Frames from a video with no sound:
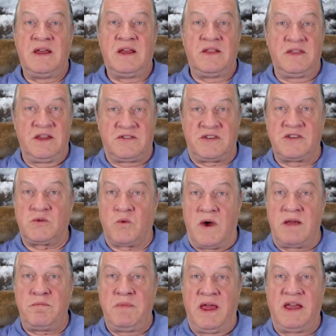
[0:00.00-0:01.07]
This is
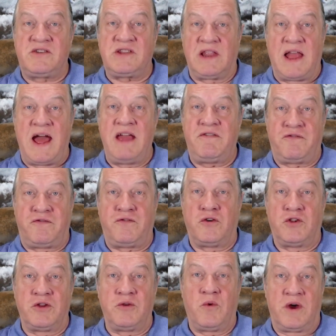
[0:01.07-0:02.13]
what makes life
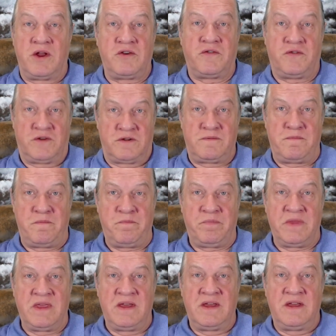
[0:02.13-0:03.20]
full and wonderful.
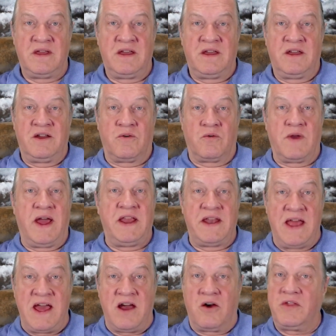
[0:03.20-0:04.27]
Right
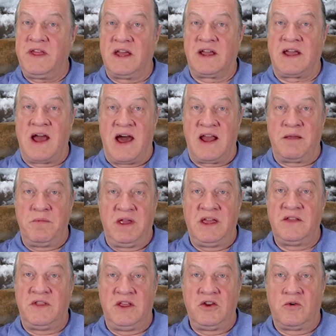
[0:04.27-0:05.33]
now, the economy
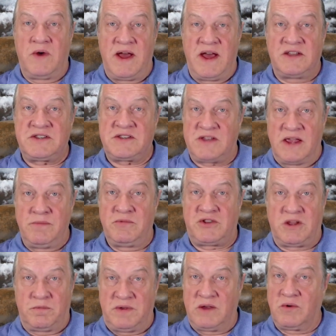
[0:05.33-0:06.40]
in the U.S. seems
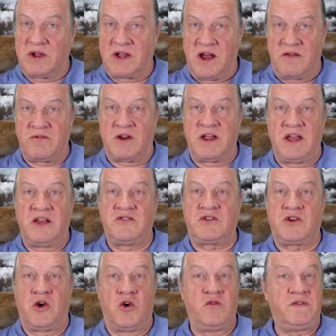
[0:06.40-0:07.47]
to be recovering as
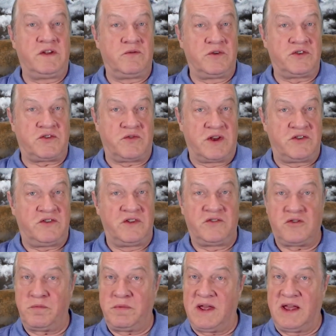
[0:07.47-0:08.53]
COVID restrictions
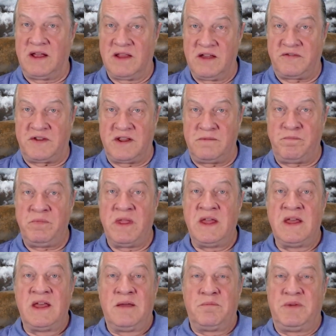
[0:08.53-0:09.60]
are being lifted,
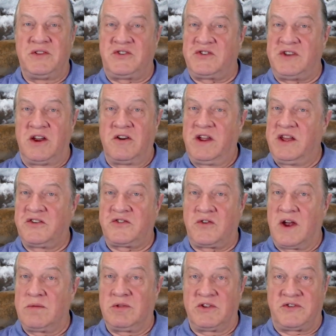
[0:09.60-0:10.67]
but serious
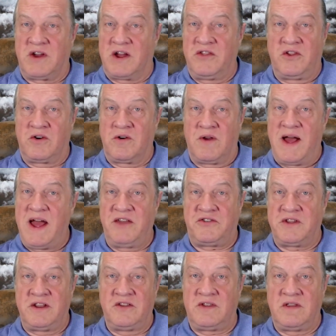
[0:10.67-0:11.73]
troubles on the
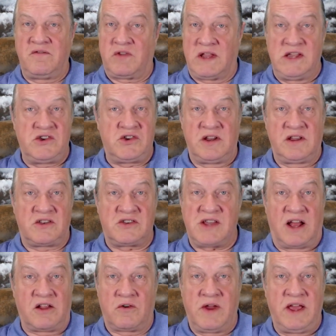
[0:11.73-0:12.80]
horizon as inflation
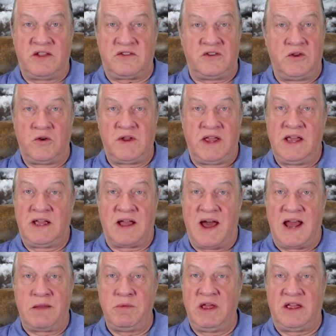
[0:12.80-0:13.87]
accelerates due to
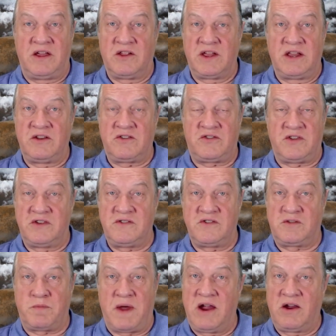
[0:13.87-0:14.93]
economy killing decisions
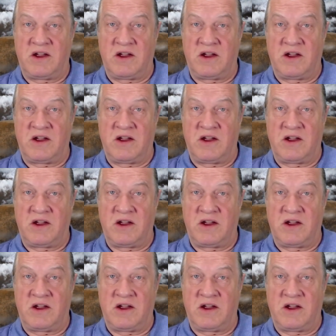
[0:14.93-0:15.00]
by our